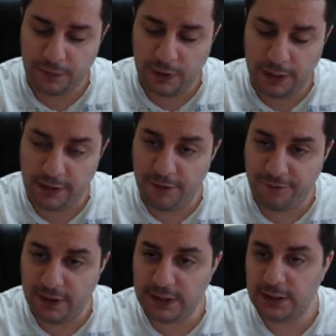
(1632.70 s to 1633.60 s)

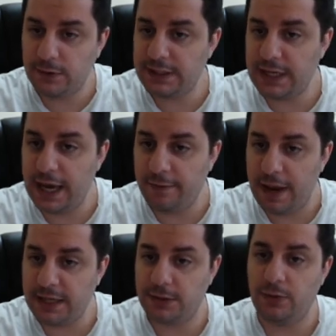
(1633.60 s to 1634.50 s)
different suicide
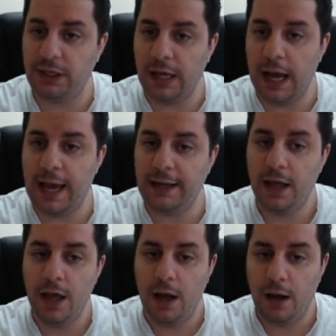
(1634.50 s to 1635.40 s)
mastery guide
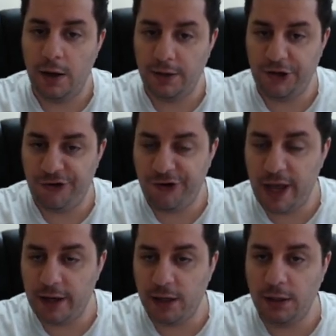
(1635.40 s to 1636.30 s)
on the
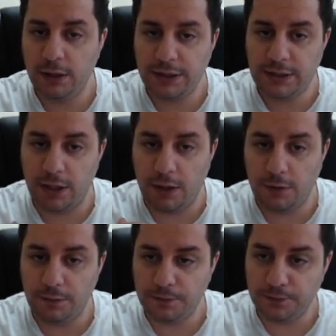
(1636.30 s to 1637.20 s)
channel,
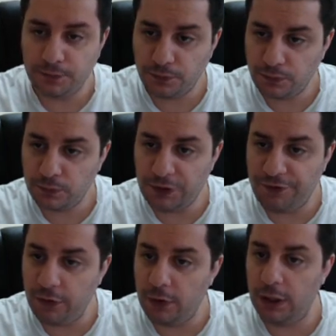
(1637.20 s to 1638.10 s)
so if
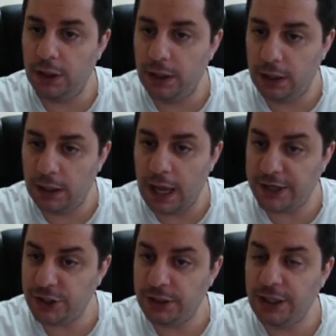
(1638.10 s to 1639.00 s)
you're
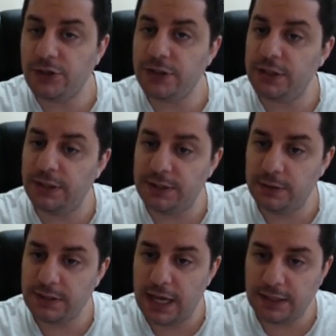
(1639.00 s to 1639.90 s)
actually interested in
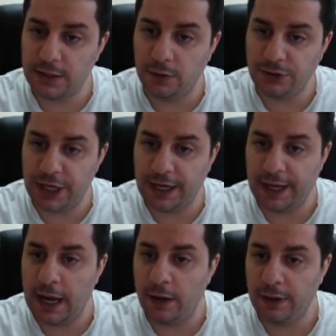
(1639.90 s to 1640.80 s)
suicides, go check it
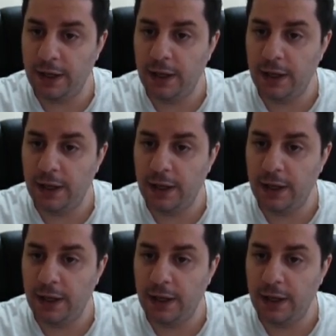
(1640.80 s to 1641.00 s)
out.